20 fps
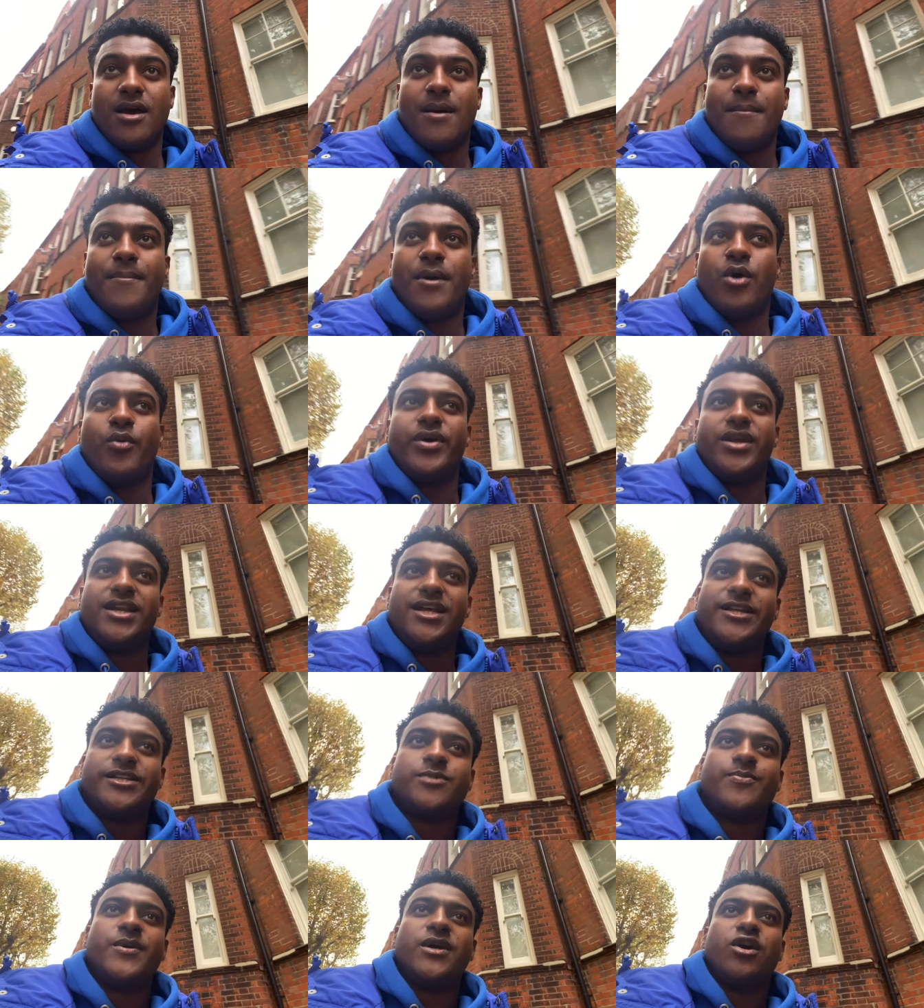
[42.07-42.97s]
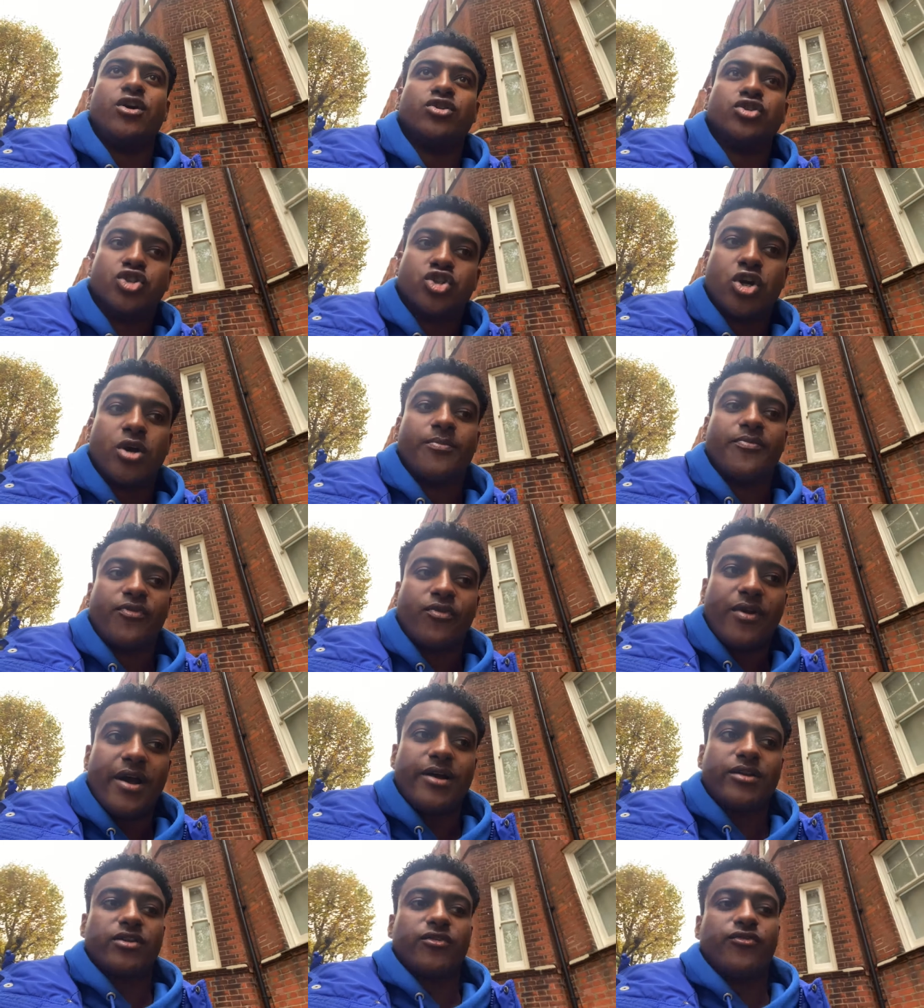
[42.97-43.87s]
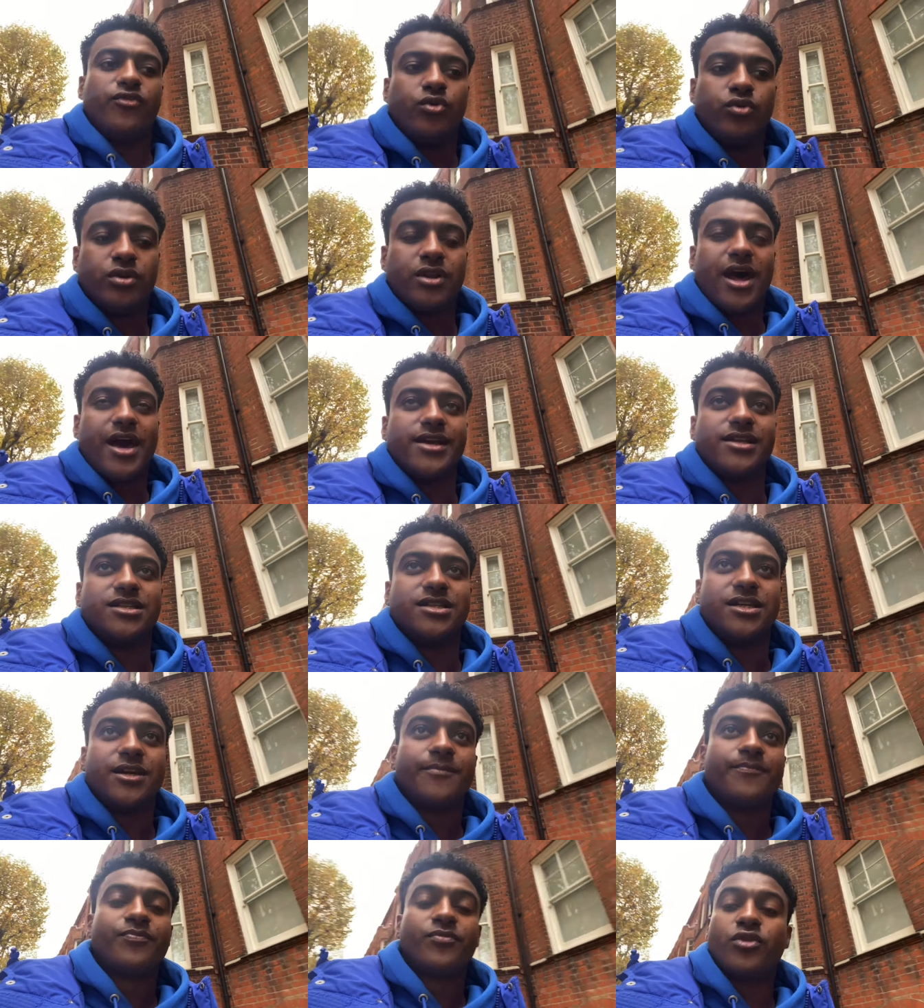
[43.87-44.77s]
But we need to be on job throughout the full 90.